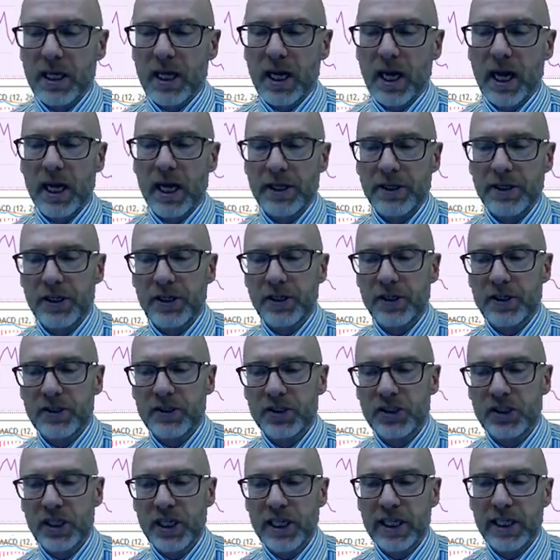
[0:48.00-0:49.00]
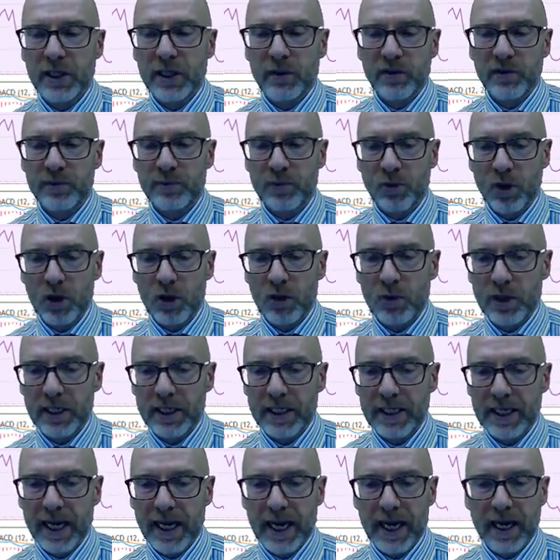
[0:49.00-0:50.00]
and you can see that we've
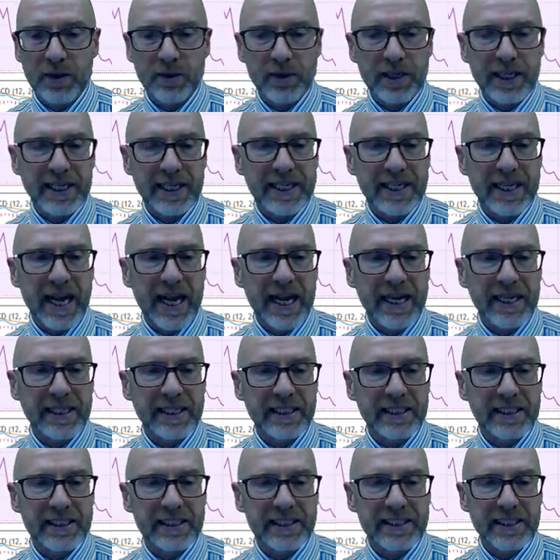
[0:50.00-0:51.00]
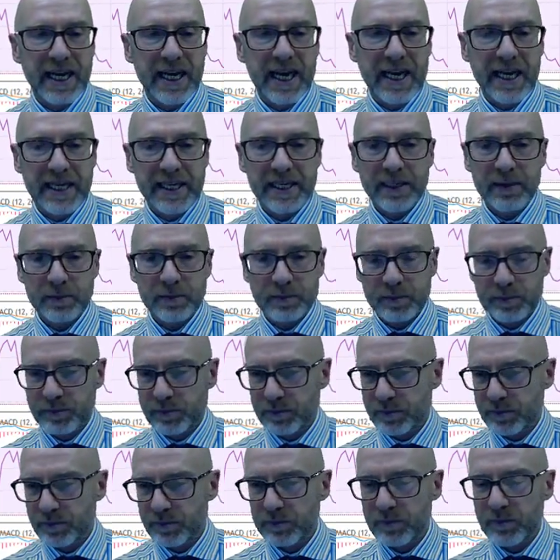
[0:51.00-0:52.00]
broken down again today,
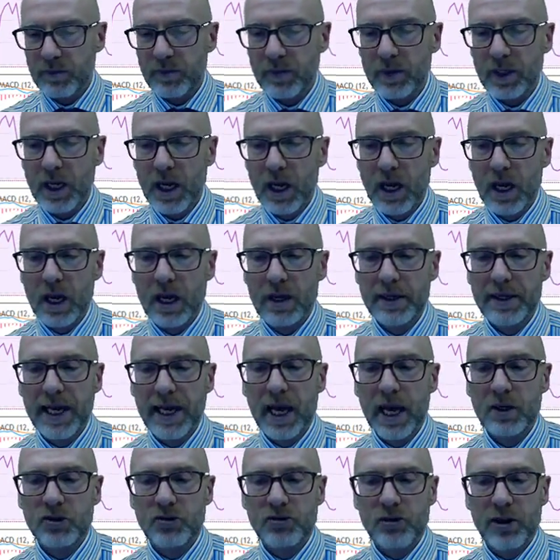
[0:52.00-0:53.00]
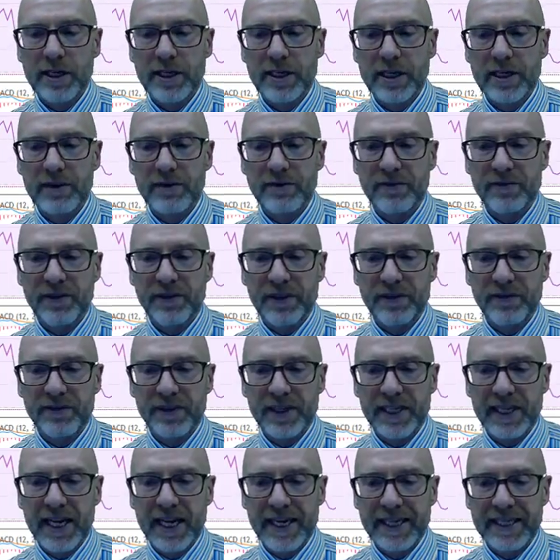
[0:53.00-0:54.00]
now trading at
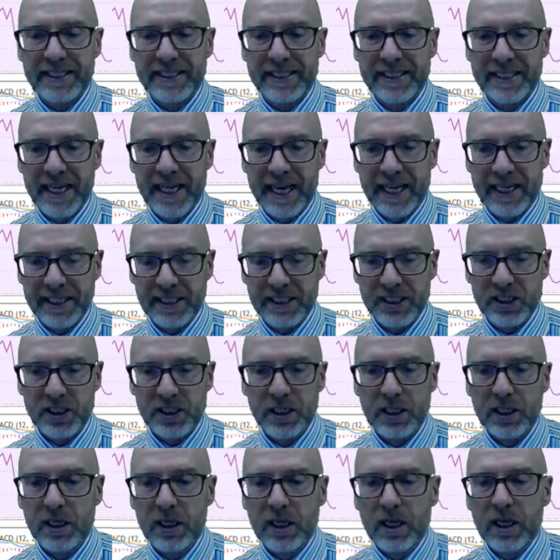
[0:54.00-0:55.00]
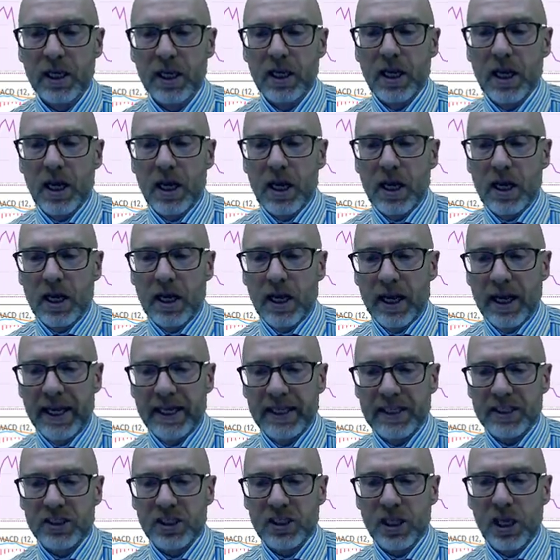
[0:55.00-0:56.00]
50.88.
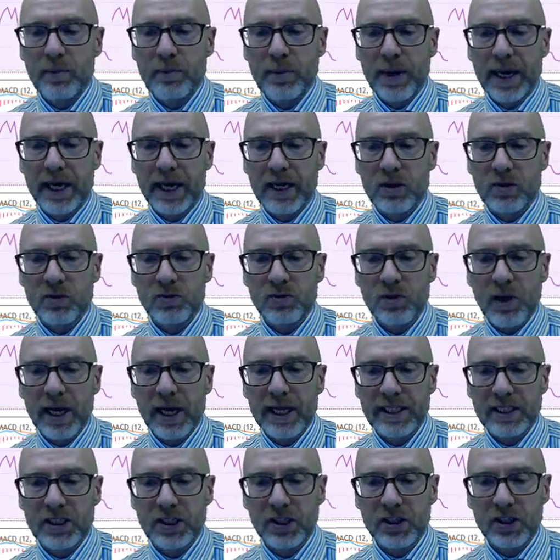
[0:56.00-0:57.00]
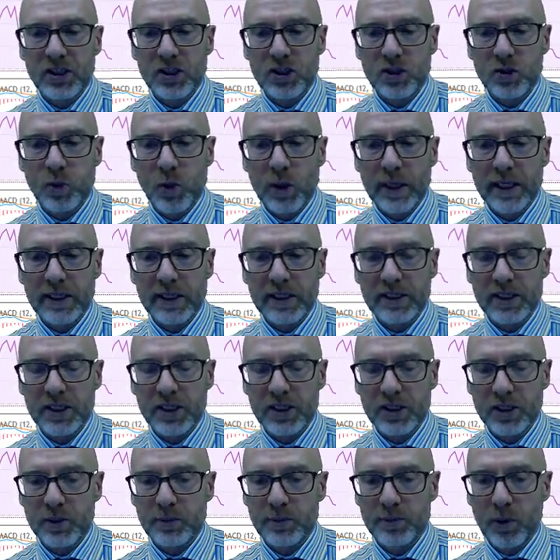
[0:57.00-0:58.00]
It's come back right to the
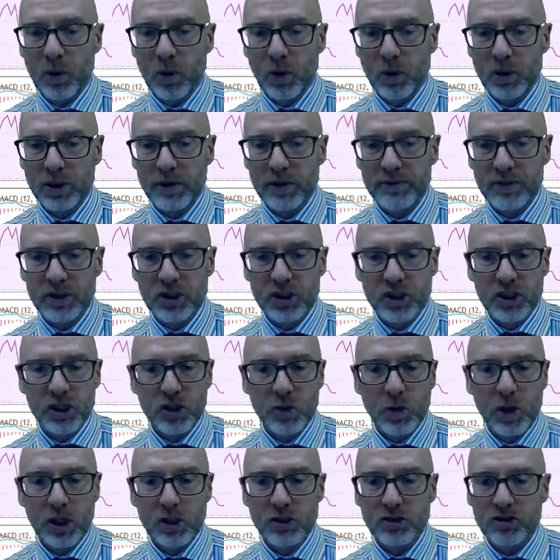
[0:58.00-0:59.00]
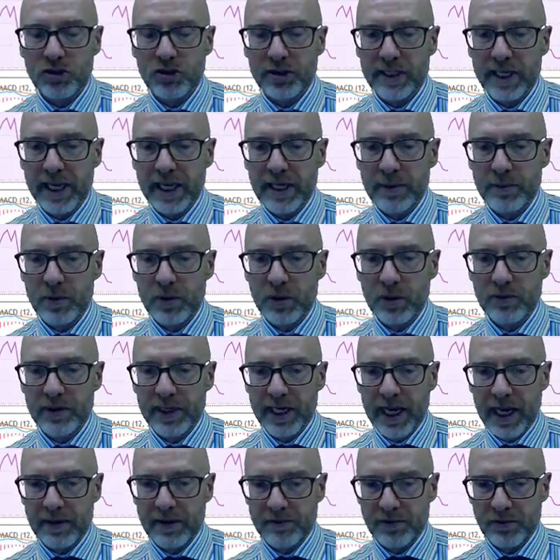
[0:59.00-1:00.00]
support of the 200-day moving
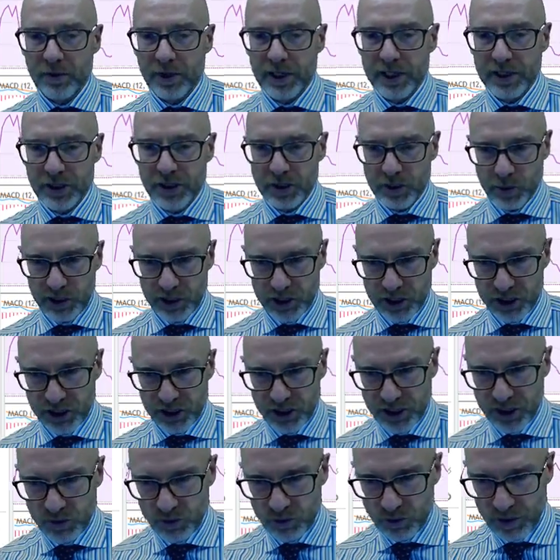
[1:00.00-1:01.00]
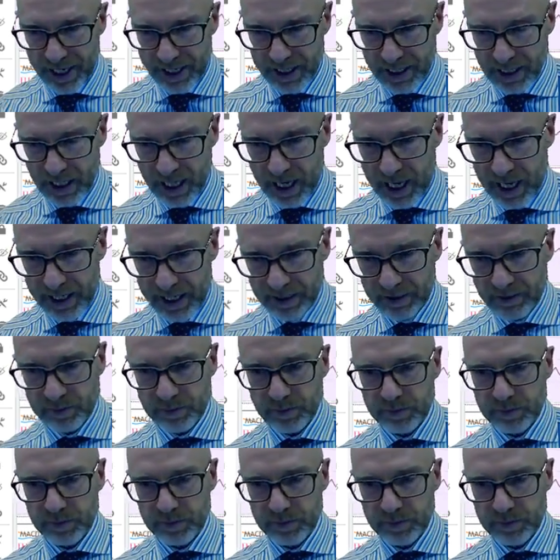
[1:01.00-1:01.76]
average, which is the red line.